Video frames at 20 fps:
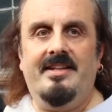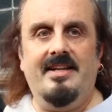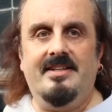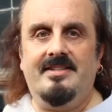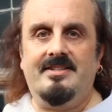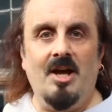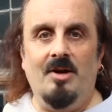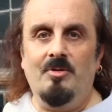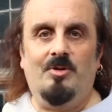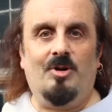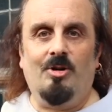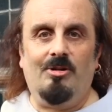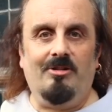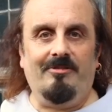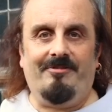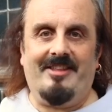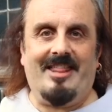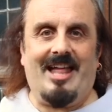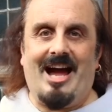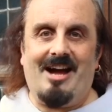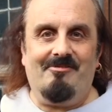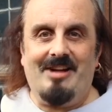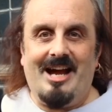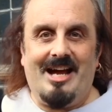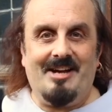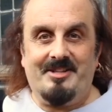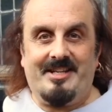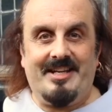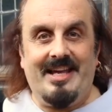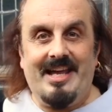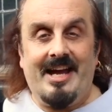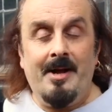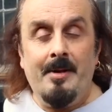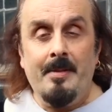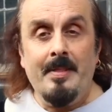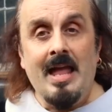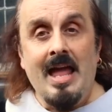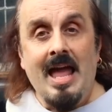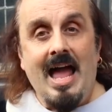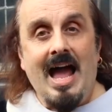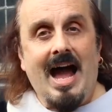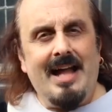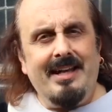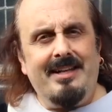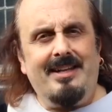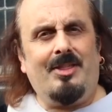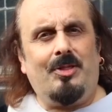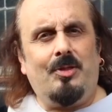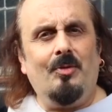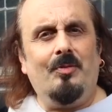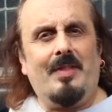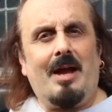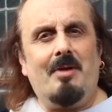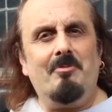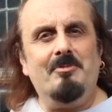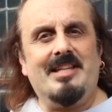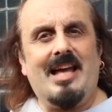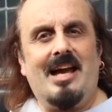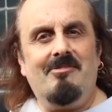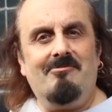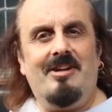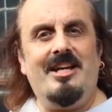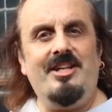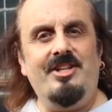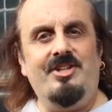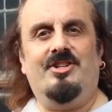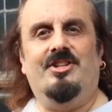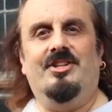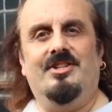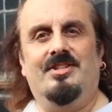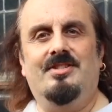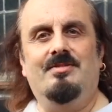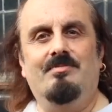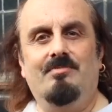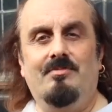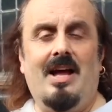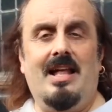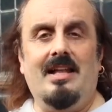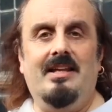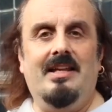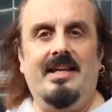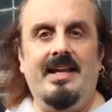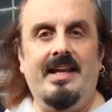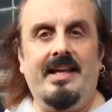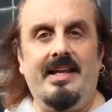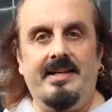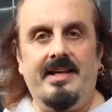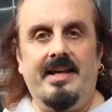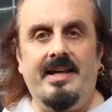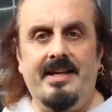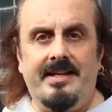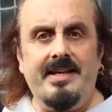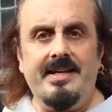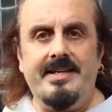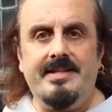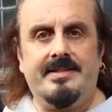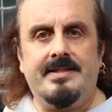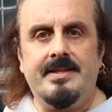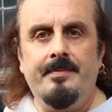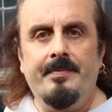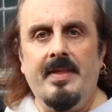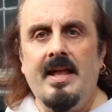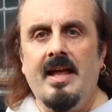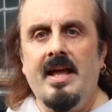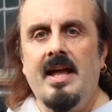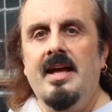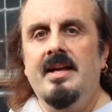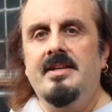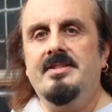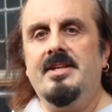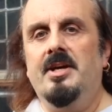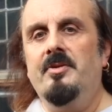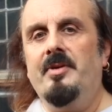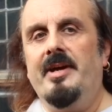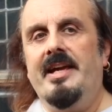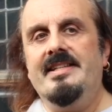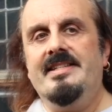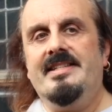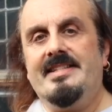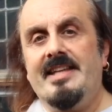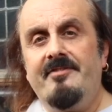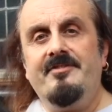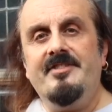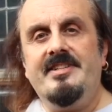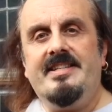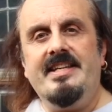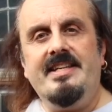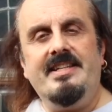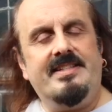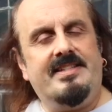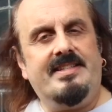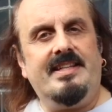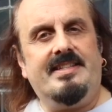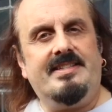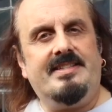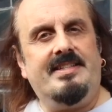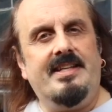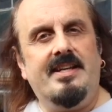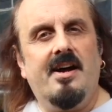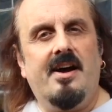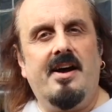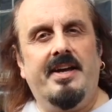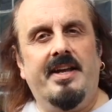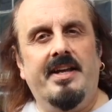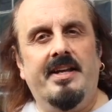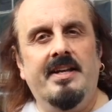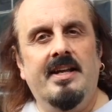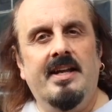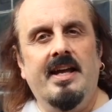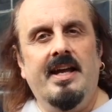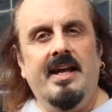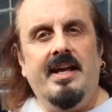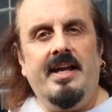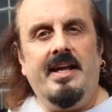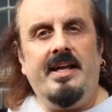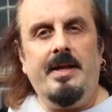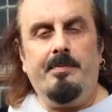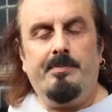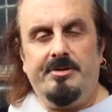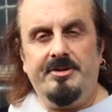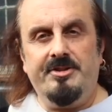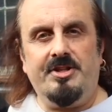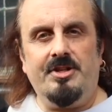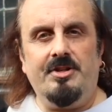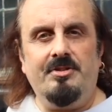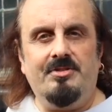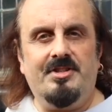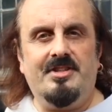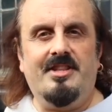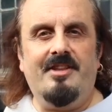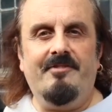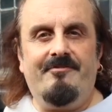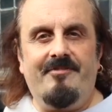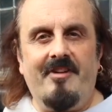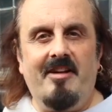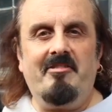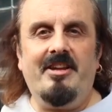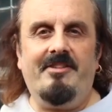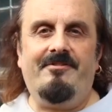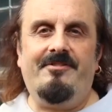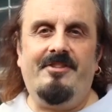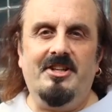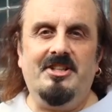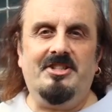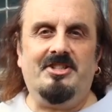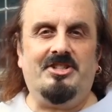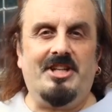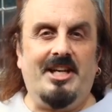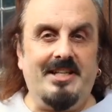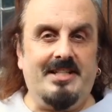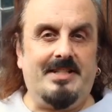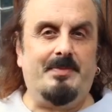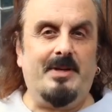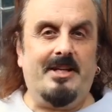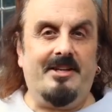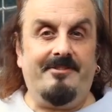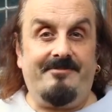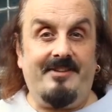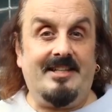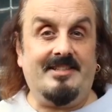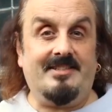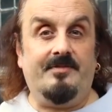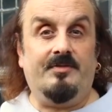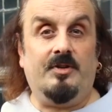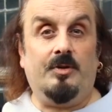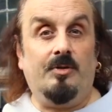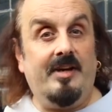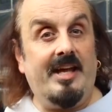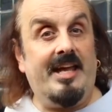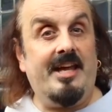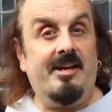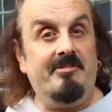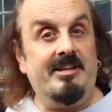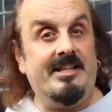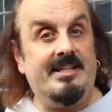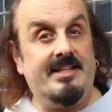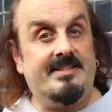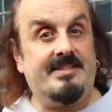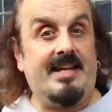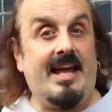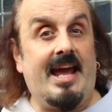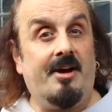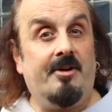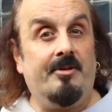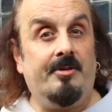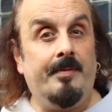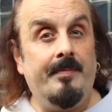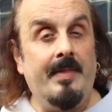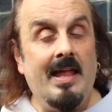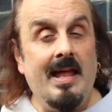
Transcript: There's no call for that round here." And he thought that was outrageous. Well, it is. So in 1769, he produced the very first Shakespeare festival here in this town.